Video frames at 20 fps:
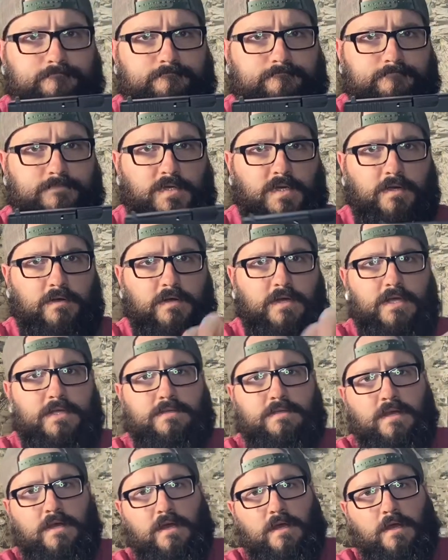So here it is.
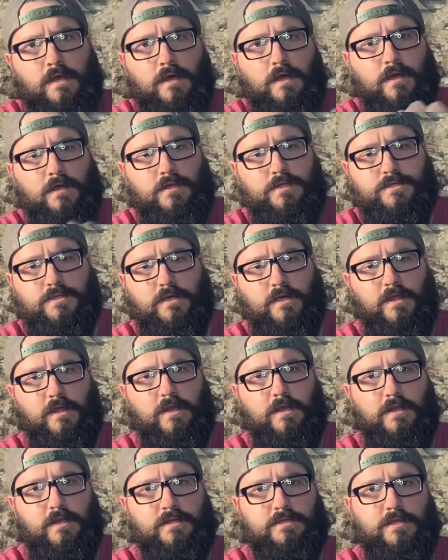I'm going to show you that
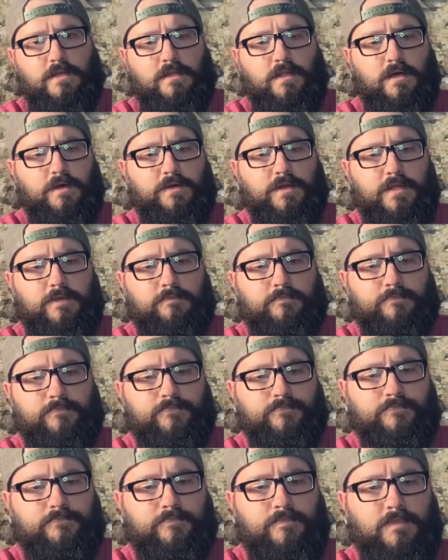it is unloaded
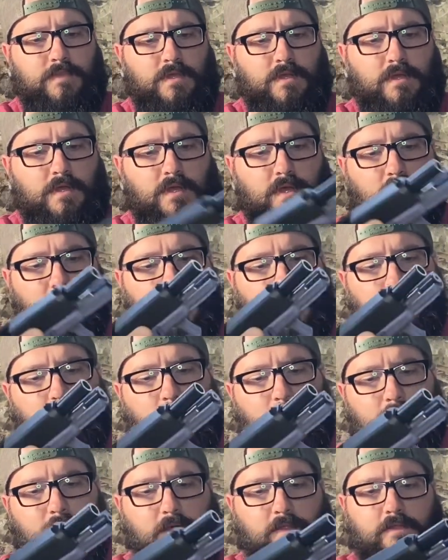and
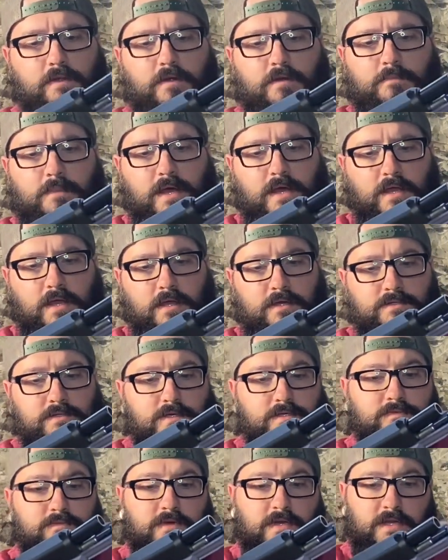pop that third mag out. So
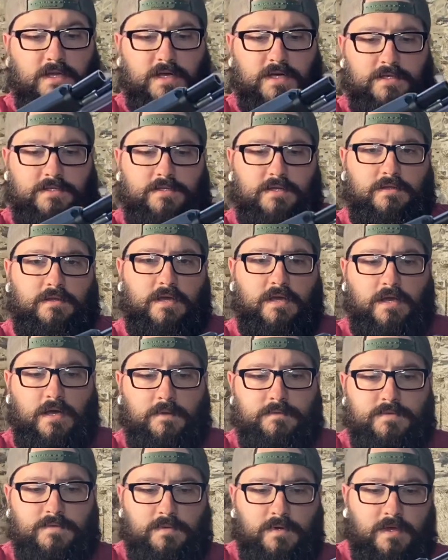it's really nice that it
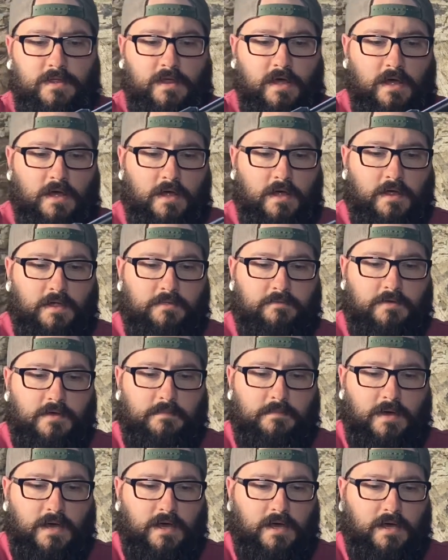comes with 3
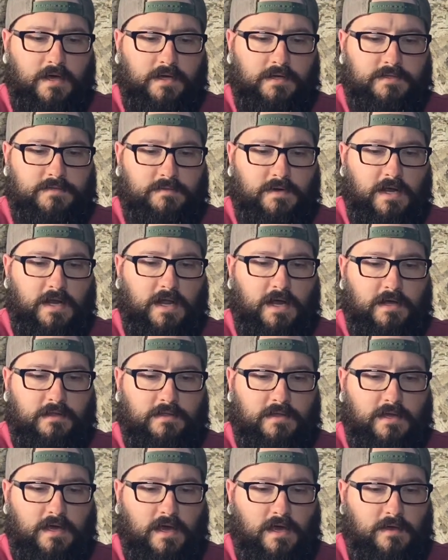mags right out the
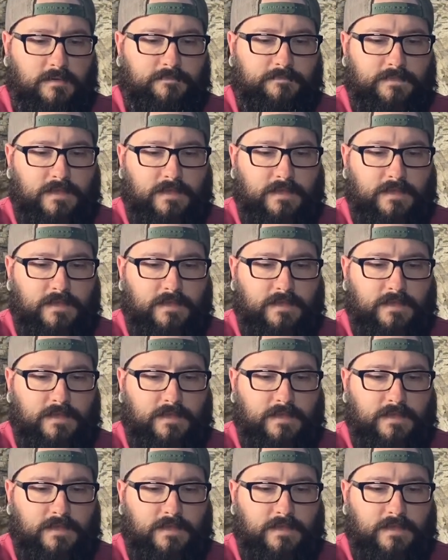gate.